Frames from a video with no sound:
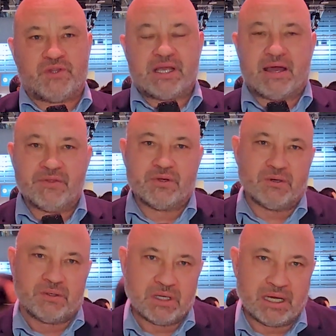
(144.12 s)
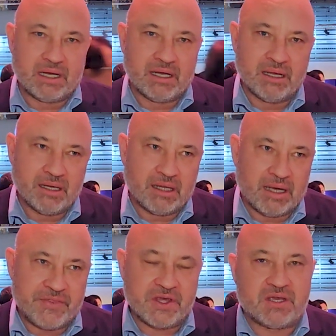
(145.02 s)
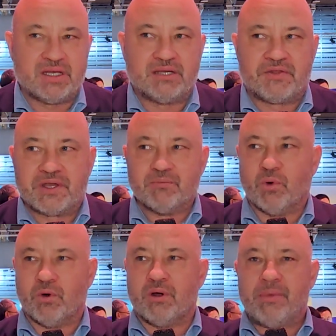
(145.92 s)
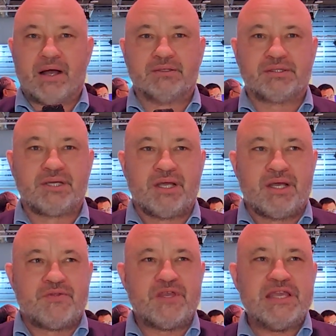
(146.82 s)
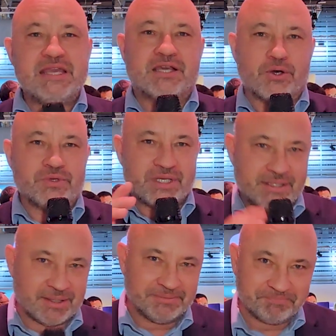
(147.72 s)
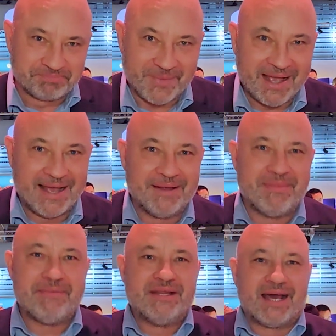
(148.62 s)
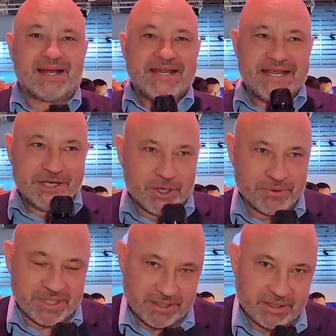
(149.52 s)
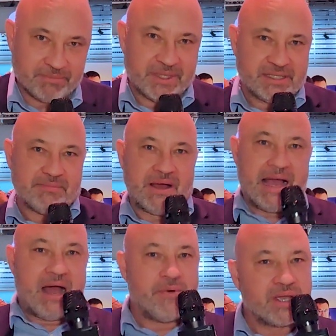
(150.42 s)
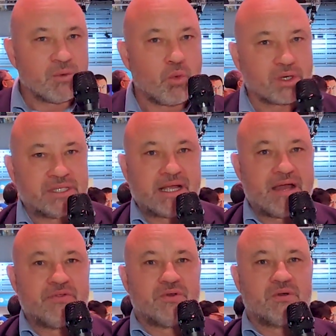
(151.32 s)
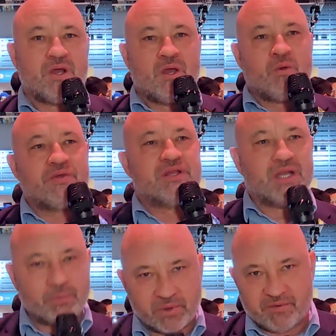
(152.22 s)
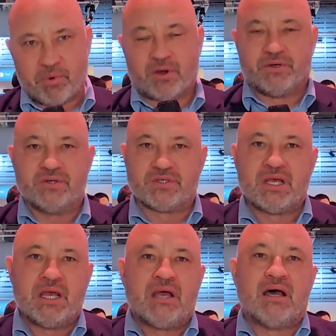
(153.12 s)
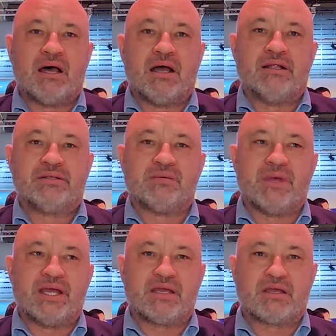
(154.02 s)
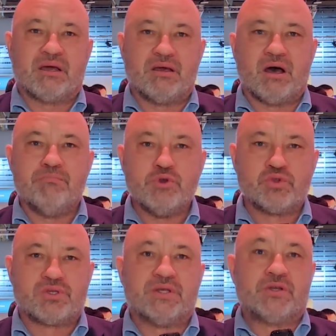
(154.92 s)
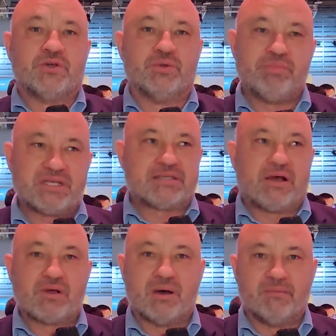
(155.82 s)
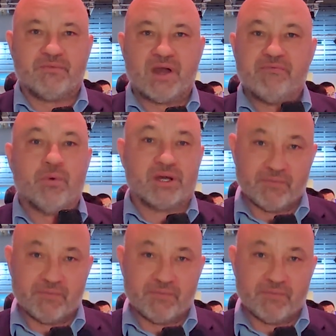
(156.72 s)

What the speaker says: together, I think you need to think more about the ecosystem and maybe not an ecosystem. It's about how we can work together with a number of partners to make a mutually good business outcome for everyone